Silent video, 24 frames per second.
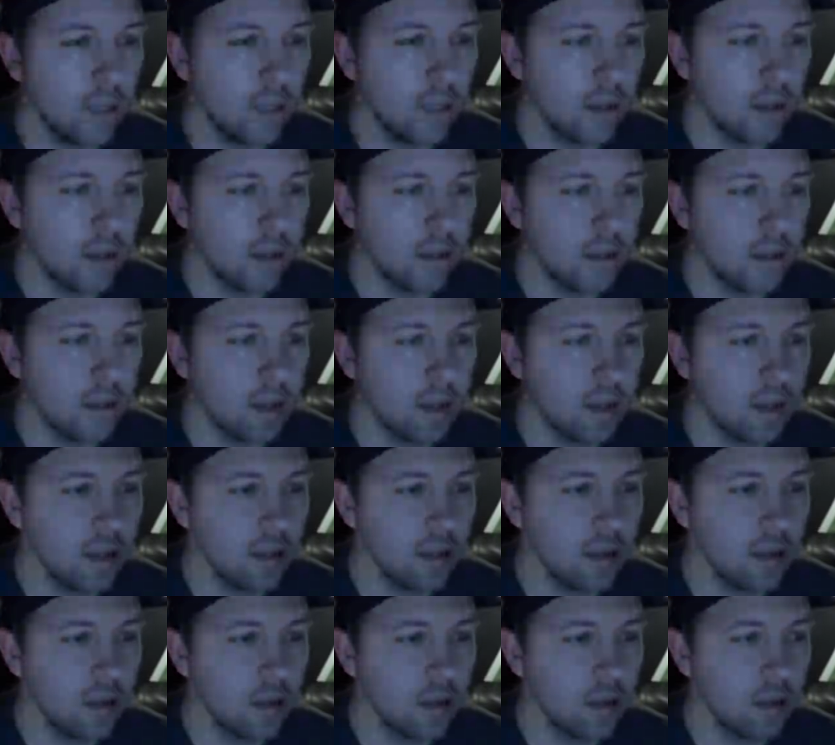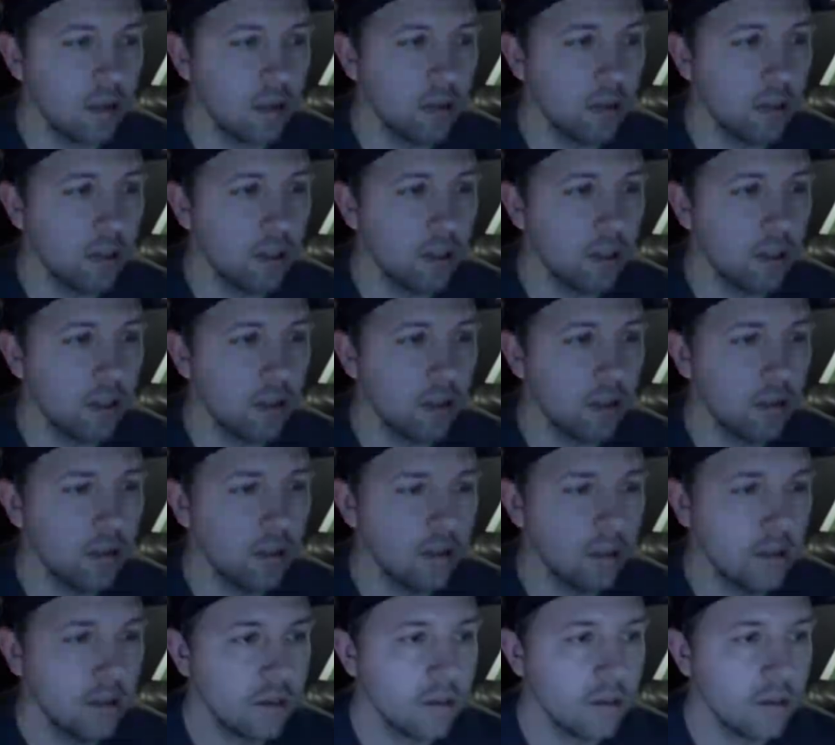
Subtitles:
at this end right over here.